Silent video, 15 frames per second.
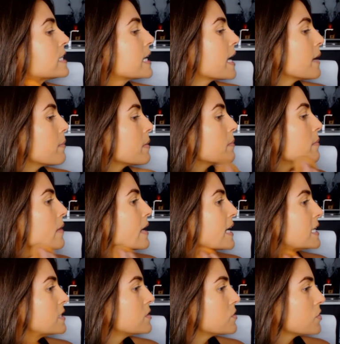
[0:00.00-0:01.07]
to keep in
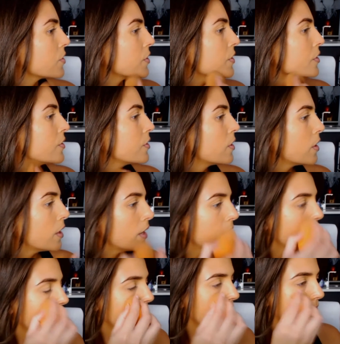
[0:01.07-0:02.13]
mind. So
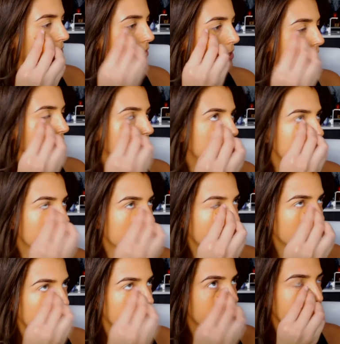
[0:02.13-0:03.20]
if you do see
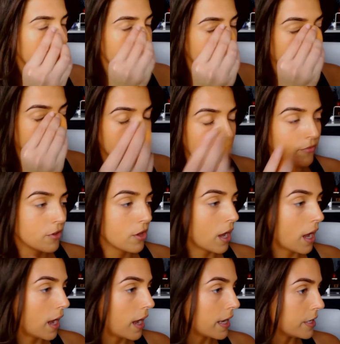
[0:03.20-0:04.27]
it like if you
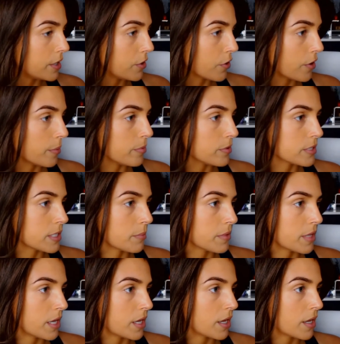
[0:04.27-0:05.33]
are in Europe or
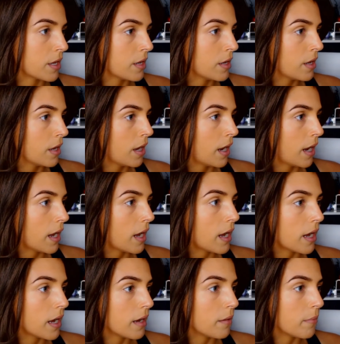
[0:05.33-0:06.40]
something,
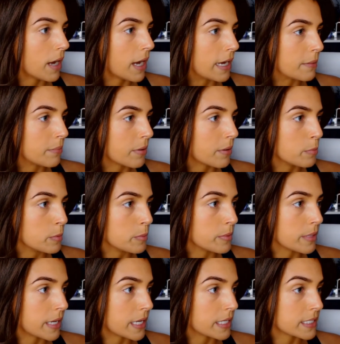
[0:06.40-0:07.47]
I'd
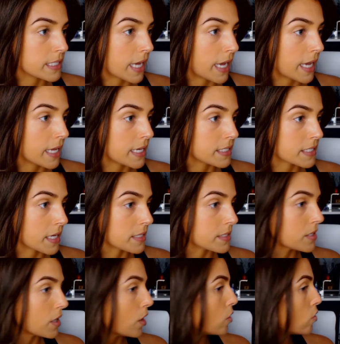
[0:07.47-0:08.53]
probably say get a
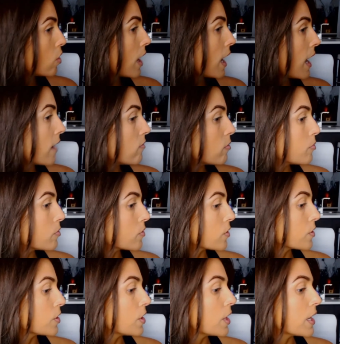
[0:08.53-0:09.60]
tester or have it put
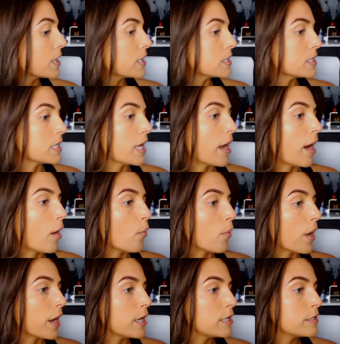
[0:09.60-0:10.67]
on you and see how it
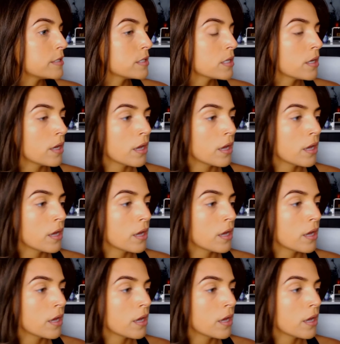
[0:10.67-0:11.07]
wears.